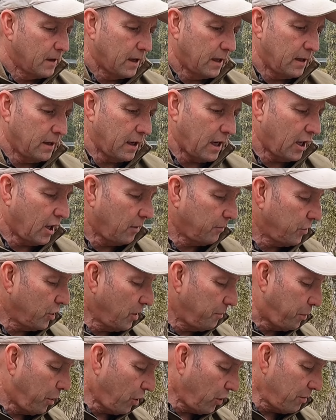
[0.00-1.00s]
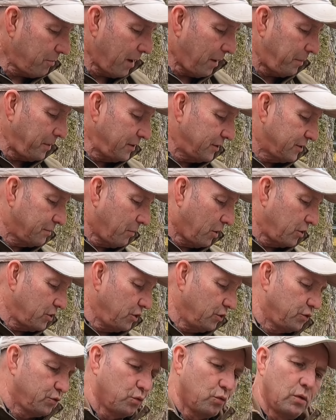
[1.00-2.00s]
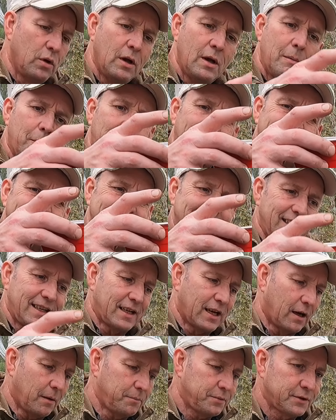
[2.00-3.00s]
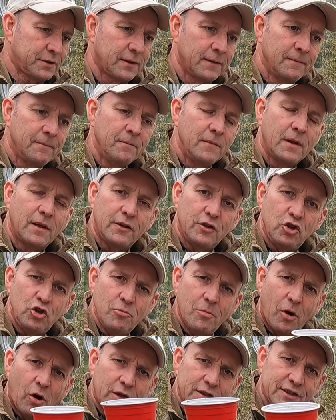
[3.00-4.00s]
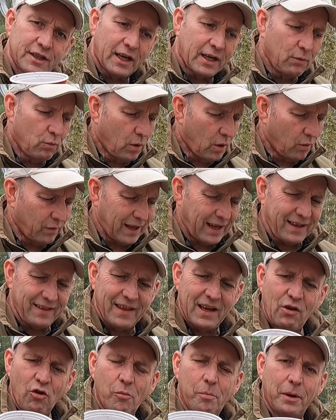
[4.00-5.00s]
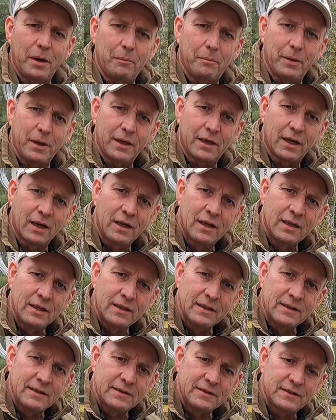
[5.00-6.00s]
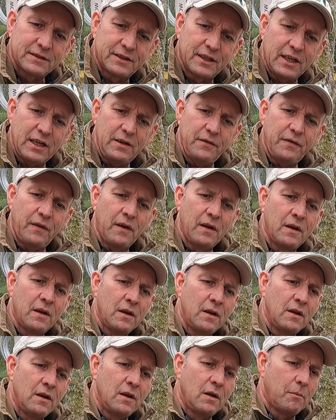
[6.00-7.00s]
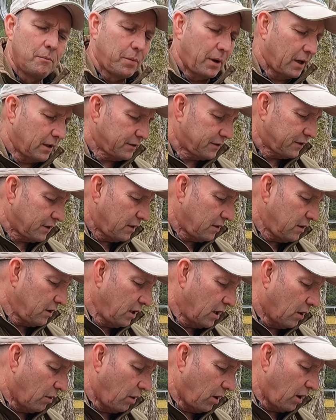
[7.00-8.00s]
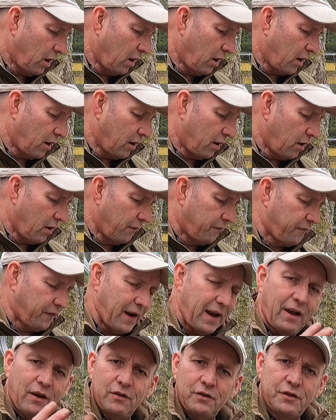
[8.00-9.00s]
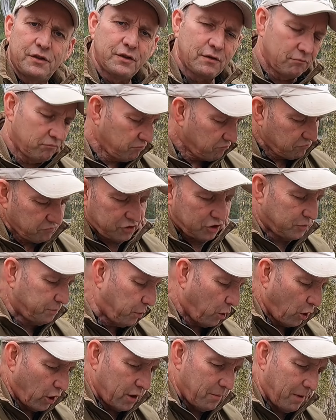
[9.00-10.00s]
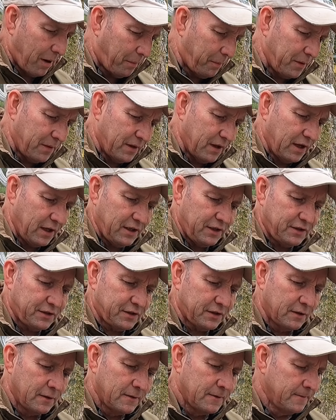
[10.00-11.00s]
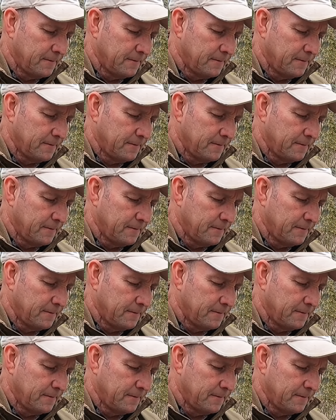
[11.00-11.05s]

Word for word: and, and I'm going to pop them up into my usual plastic cups. And you might say, well, that they're a bit big, Steve, but you know, I, I, I've found just potting them up in these